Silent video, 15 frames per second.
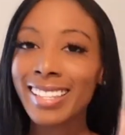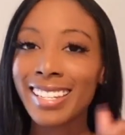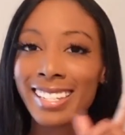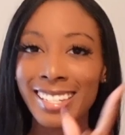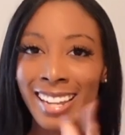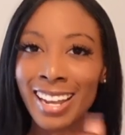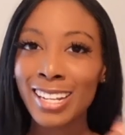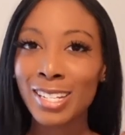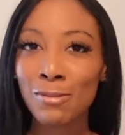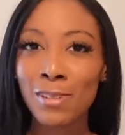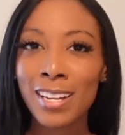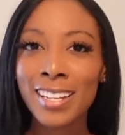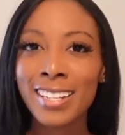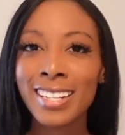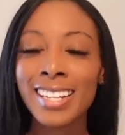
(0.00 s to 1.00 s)
this next
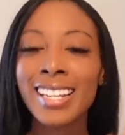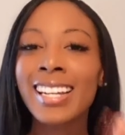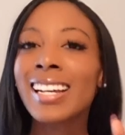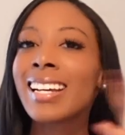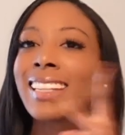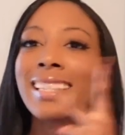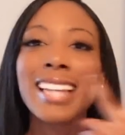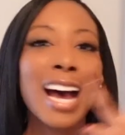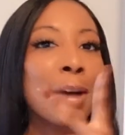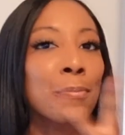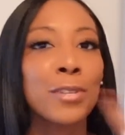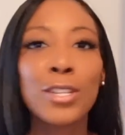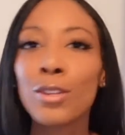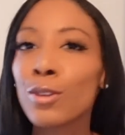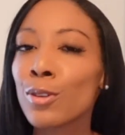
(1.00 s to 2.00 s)
one,
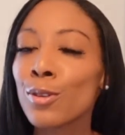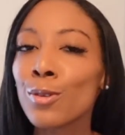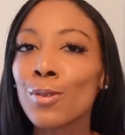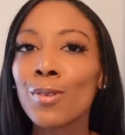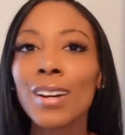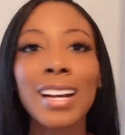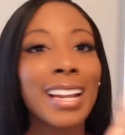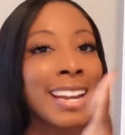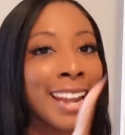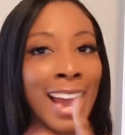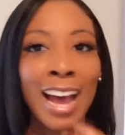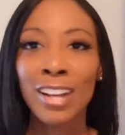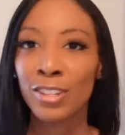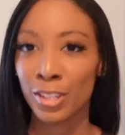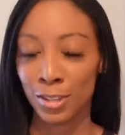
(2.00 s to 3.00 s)
top two,
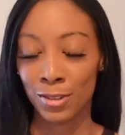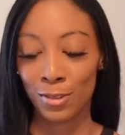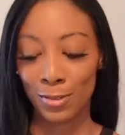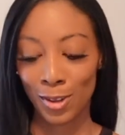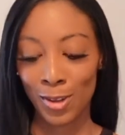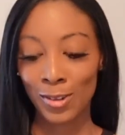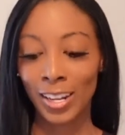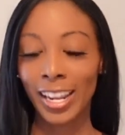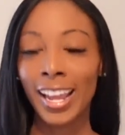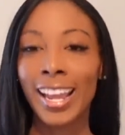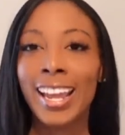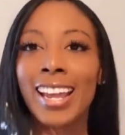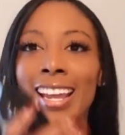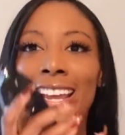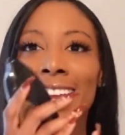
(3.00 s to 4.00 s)
not two,
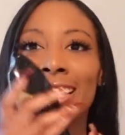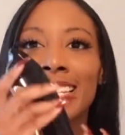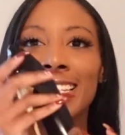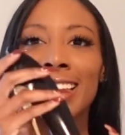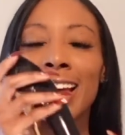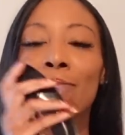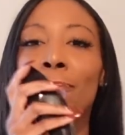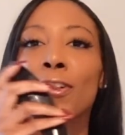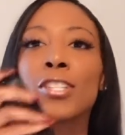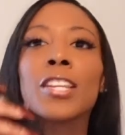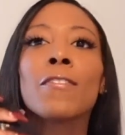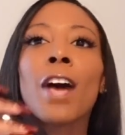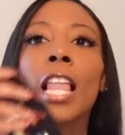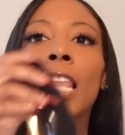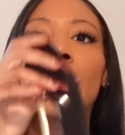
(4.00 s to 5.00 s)
okay? It's not, first
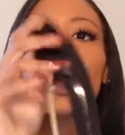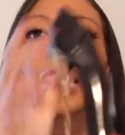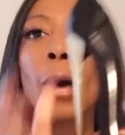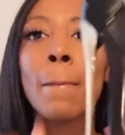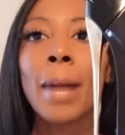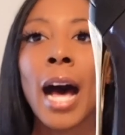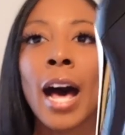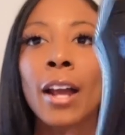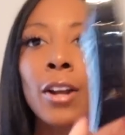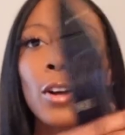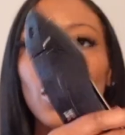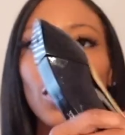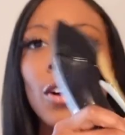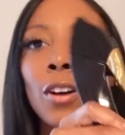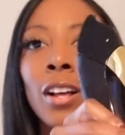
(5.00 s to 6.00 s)
of all, look at the
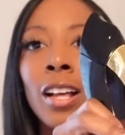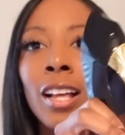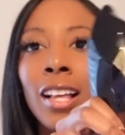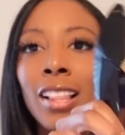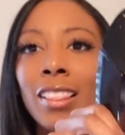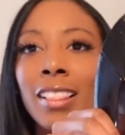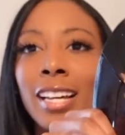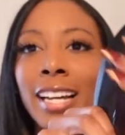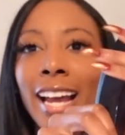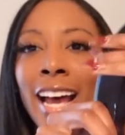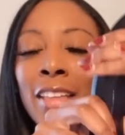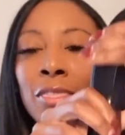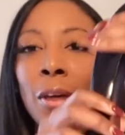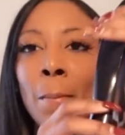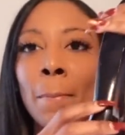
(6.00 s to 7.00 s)
bottle. Look
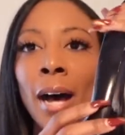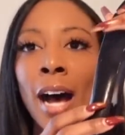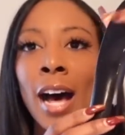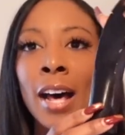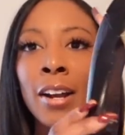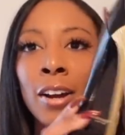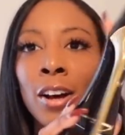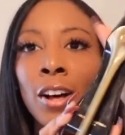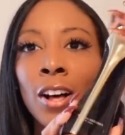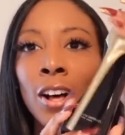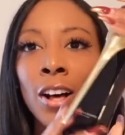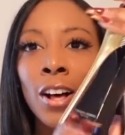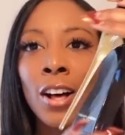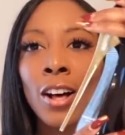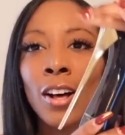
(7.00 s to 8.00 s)
at the
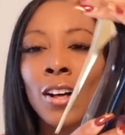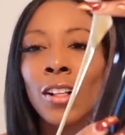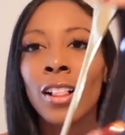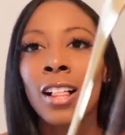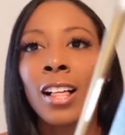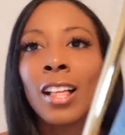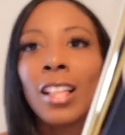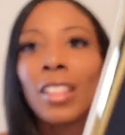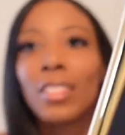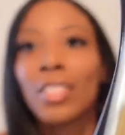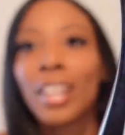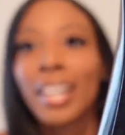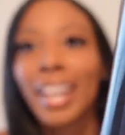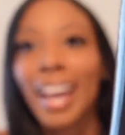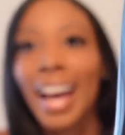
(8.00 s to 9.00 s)
bottle
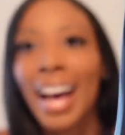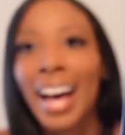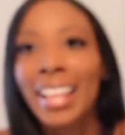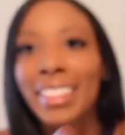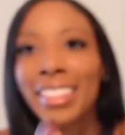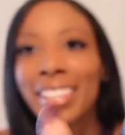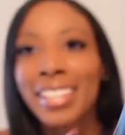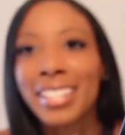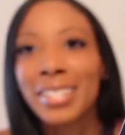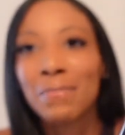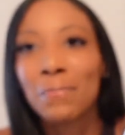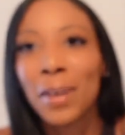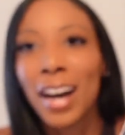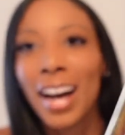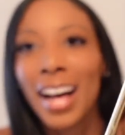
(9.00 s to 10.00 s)
look at this
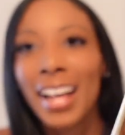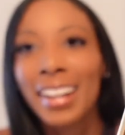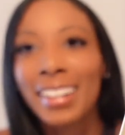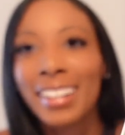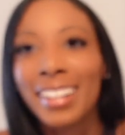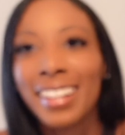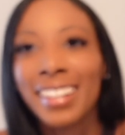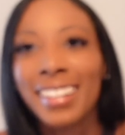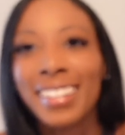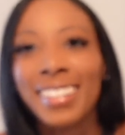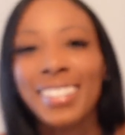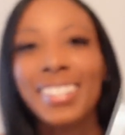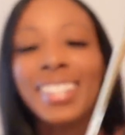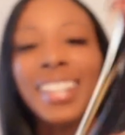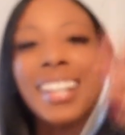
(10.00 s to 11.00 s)
bottle.